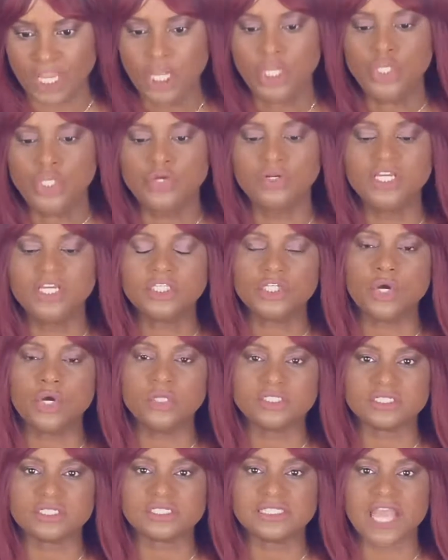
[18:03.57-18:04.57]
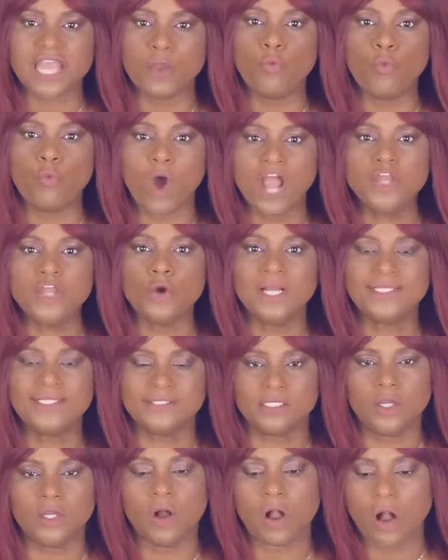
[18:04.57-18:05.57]
You need to understand what your
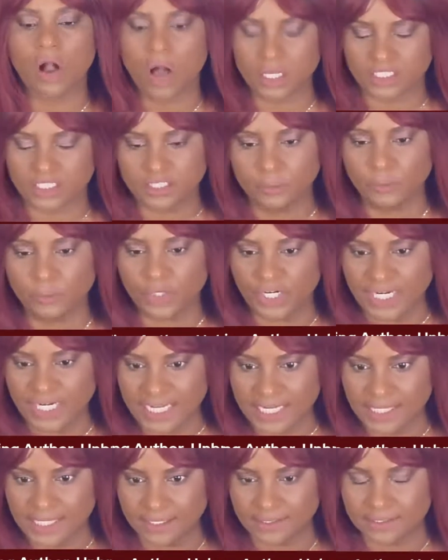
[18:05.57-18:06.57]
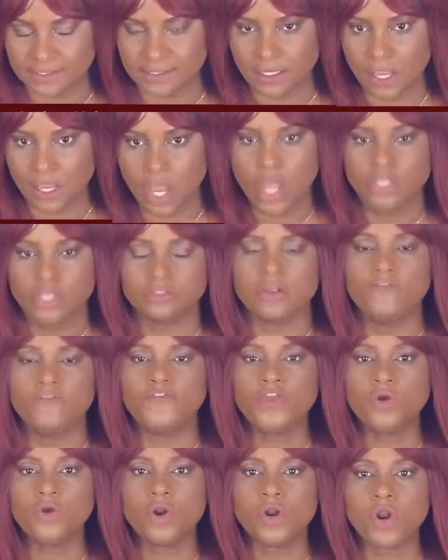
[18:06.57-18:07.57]
ideal customer needs. So if
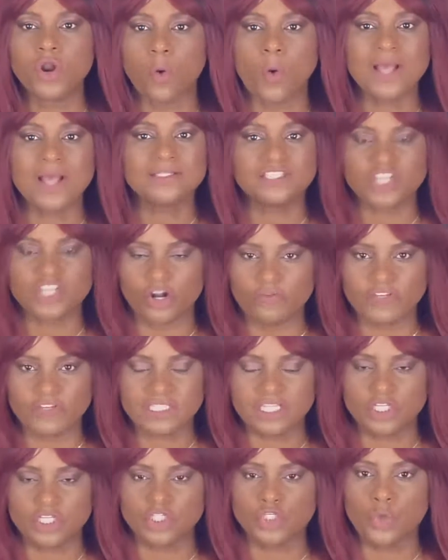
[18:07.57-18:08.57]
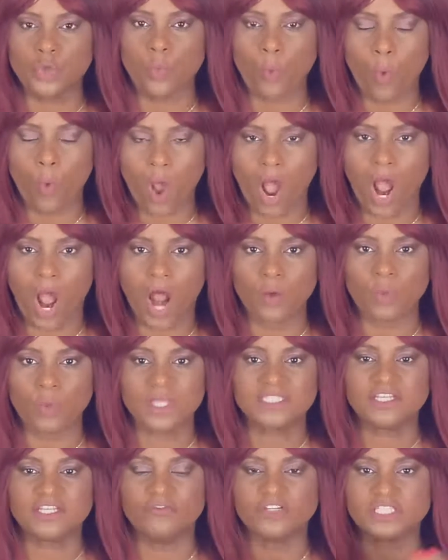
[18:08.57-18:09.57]
you don't know what services you want
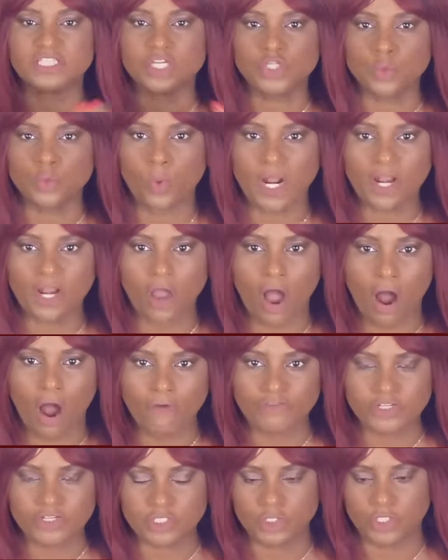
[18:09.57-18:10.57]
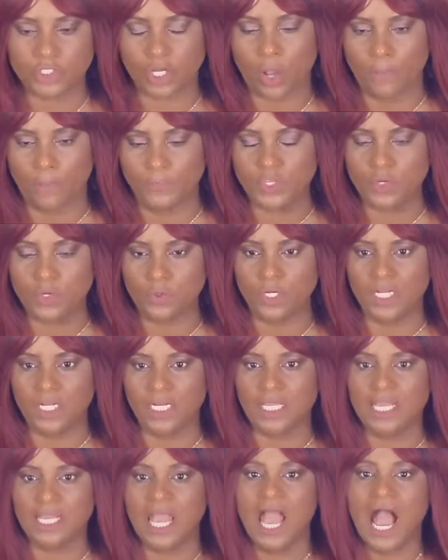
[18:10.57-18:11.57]
to offer to the
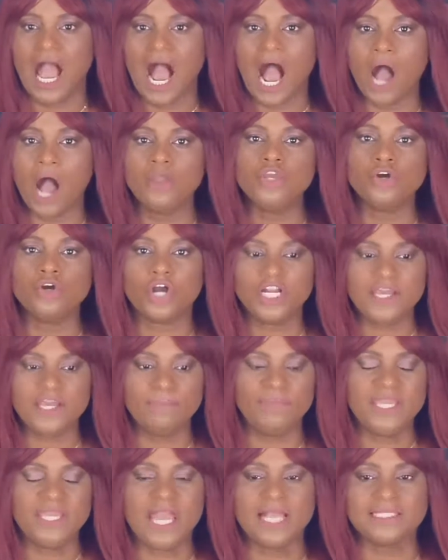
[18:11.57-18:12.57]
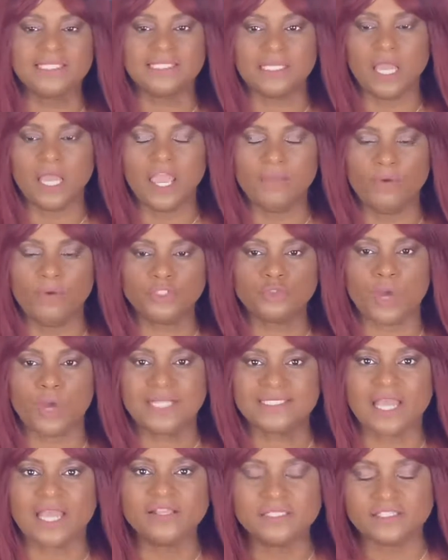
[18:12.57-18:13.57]
community, how are you going to be able to
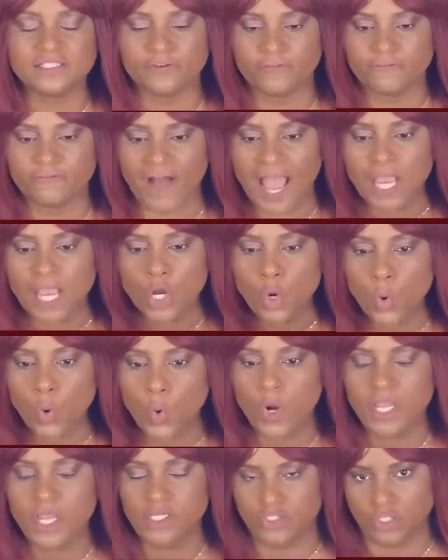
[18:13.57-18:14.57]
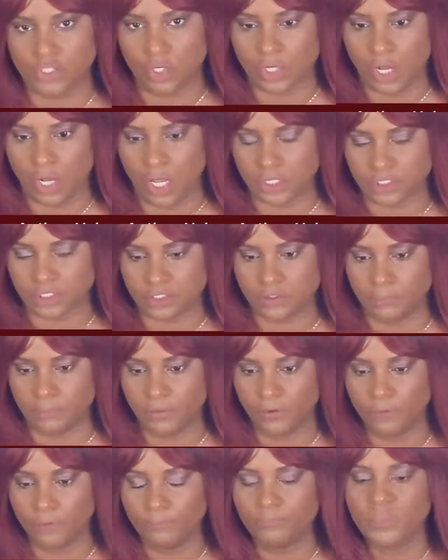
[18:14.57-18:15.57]
identify who is your
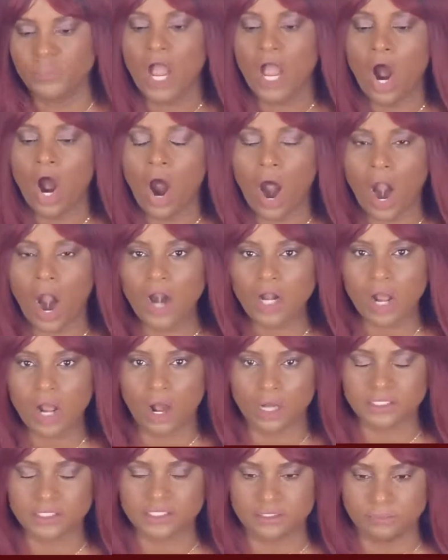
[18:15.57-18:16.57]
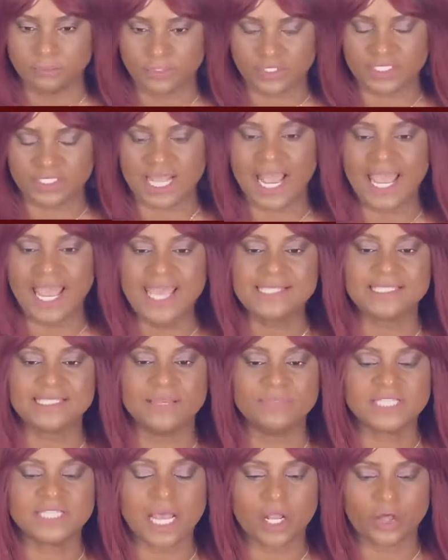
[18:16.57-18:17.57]
customer? Our customers at
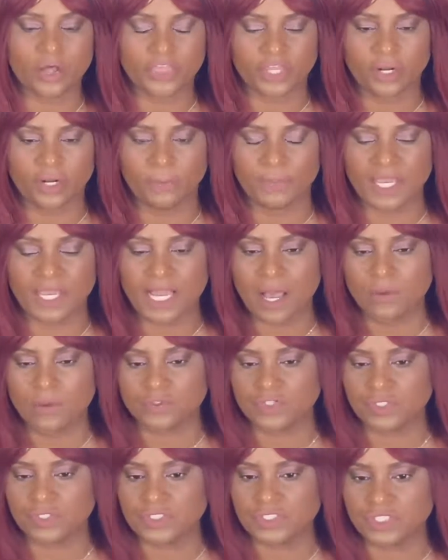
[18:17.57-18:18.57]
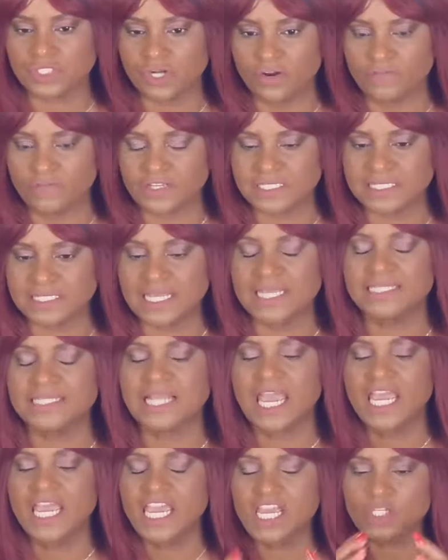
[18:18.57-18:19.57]
SMPsychotherapy Counseling Services
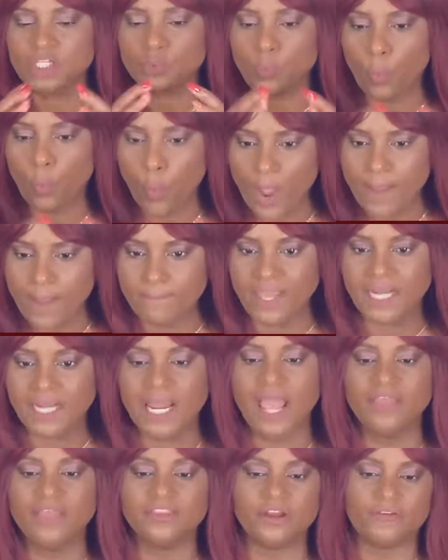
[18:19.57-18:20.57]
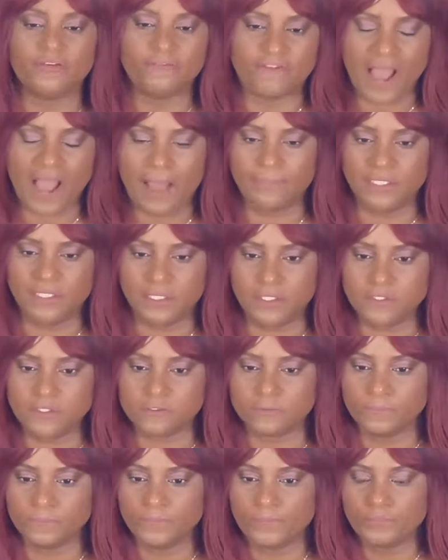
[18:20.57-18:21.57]
is women and their
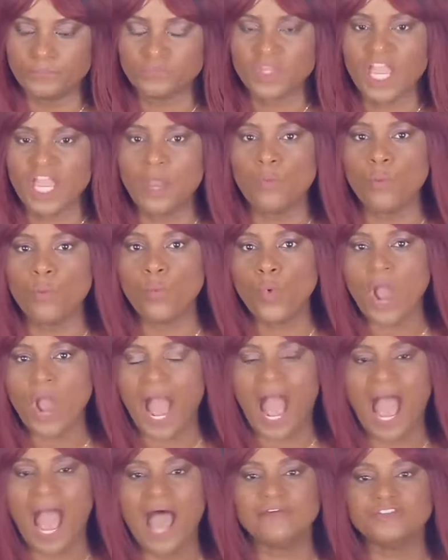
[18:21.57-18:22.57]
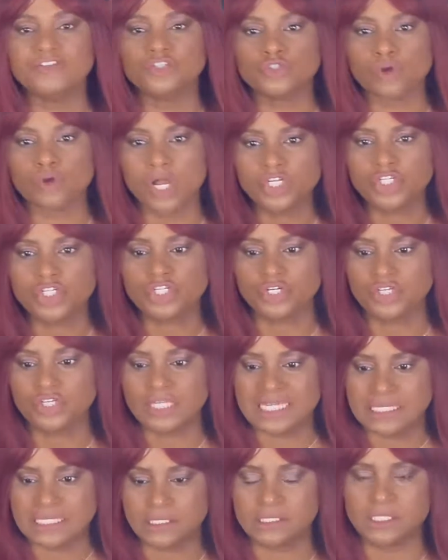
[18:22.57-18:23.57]
families. And I have structured
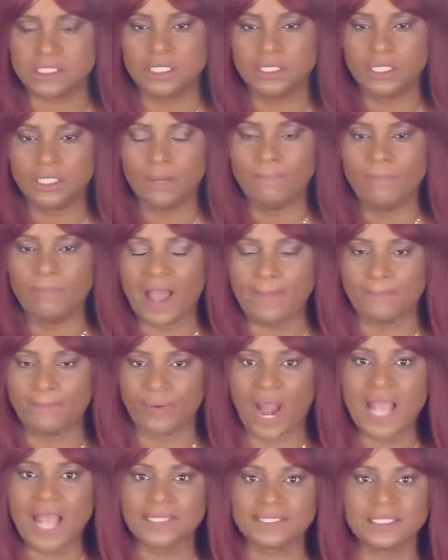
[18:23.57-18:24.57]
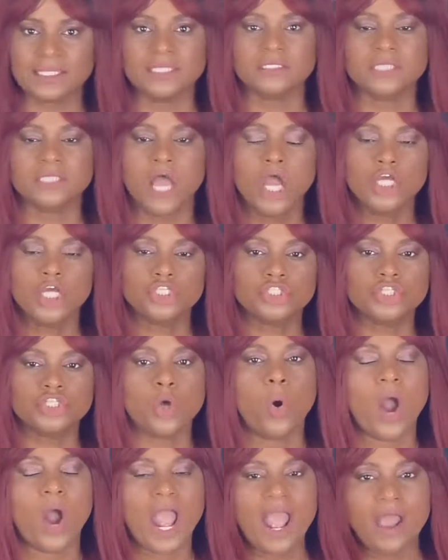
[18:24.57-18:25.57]
my practice
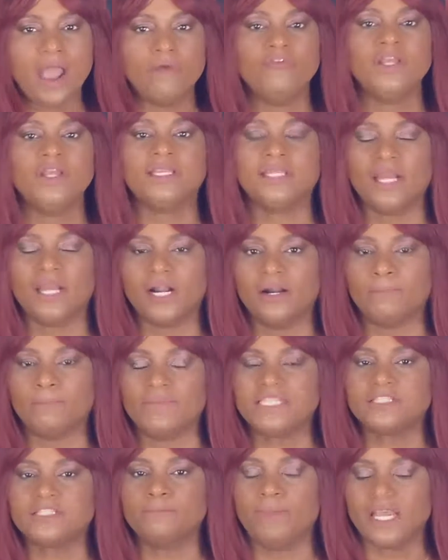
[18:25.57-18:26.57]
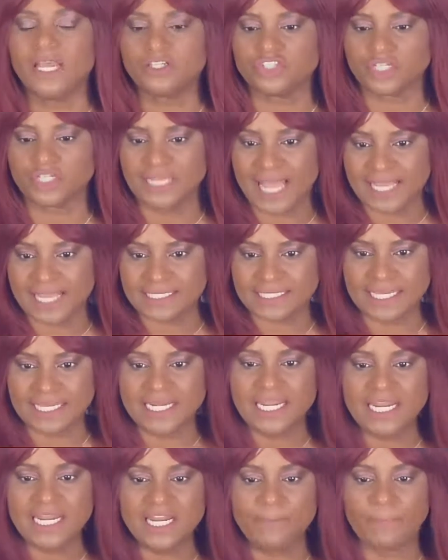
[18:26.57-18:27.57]
so every therapist specializes
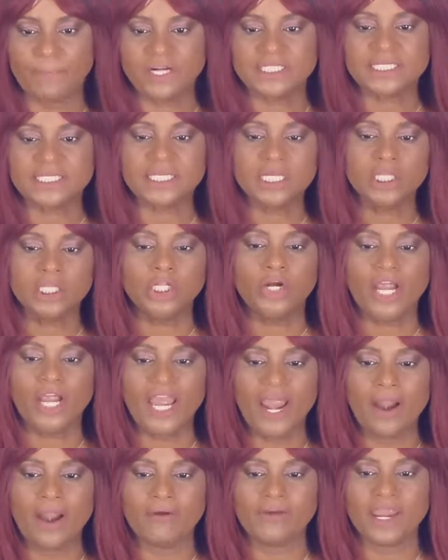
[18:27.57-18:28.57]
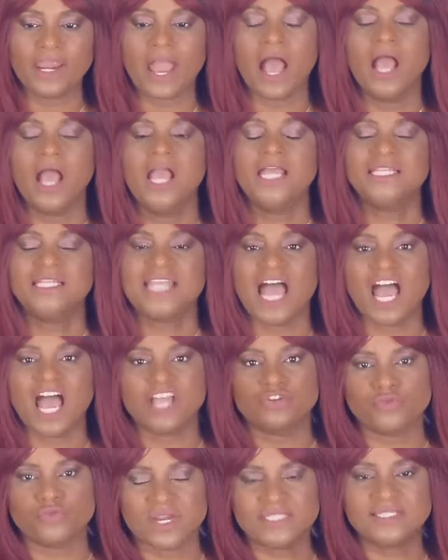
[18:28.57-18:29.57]
in a particular area that
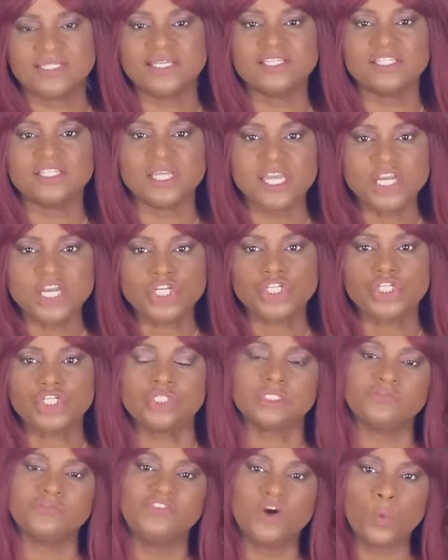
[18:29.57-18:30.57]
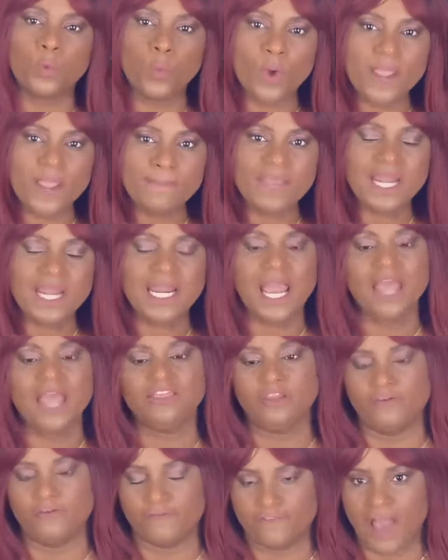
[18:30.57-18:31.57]
addresses issues for women
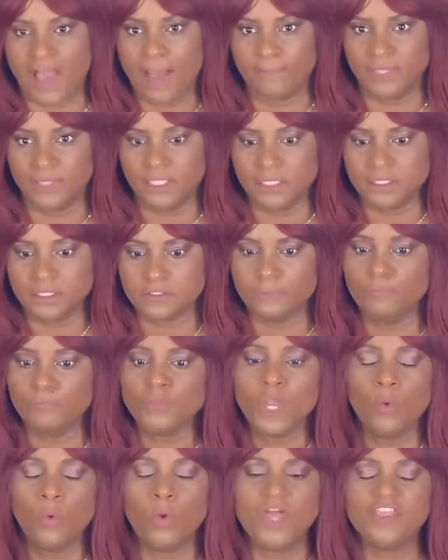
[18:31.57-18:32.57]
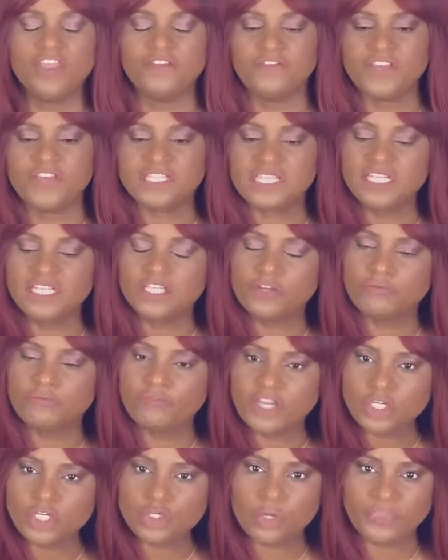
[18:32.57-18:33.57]
and their families, whether if it's
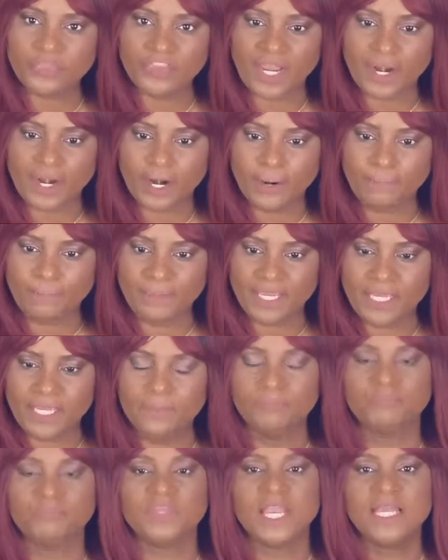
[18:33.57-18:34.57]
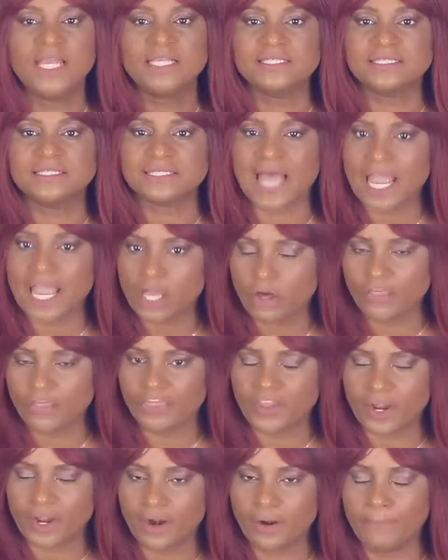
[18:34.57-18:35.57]
individual therapy,
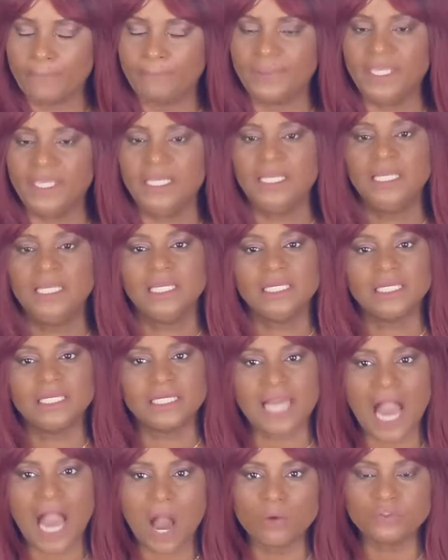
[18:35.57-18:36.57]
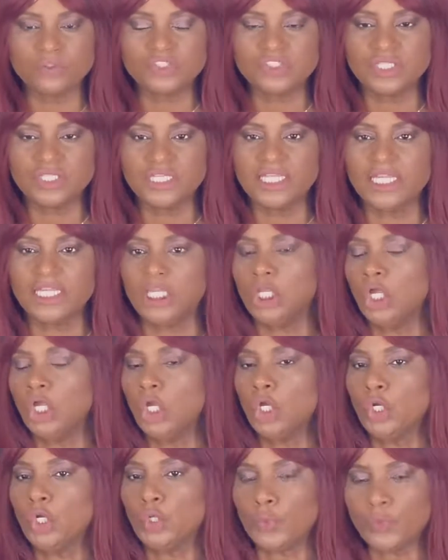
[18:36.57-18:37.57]
psychotherapy, counseling,
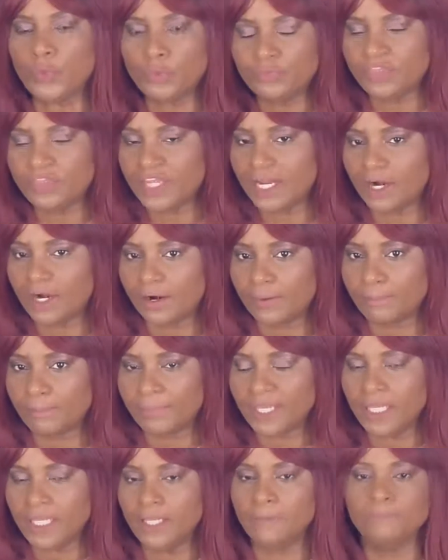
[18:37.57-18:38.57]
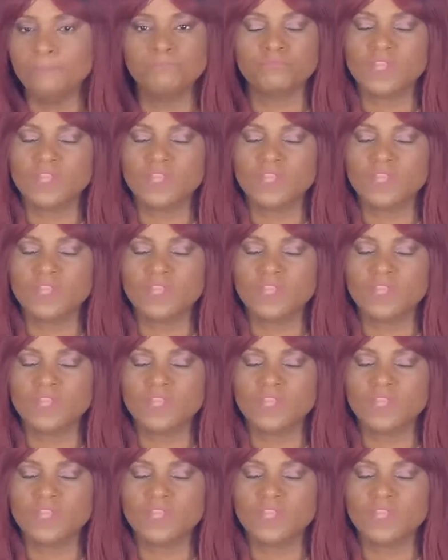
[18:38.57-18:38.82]
group therapy,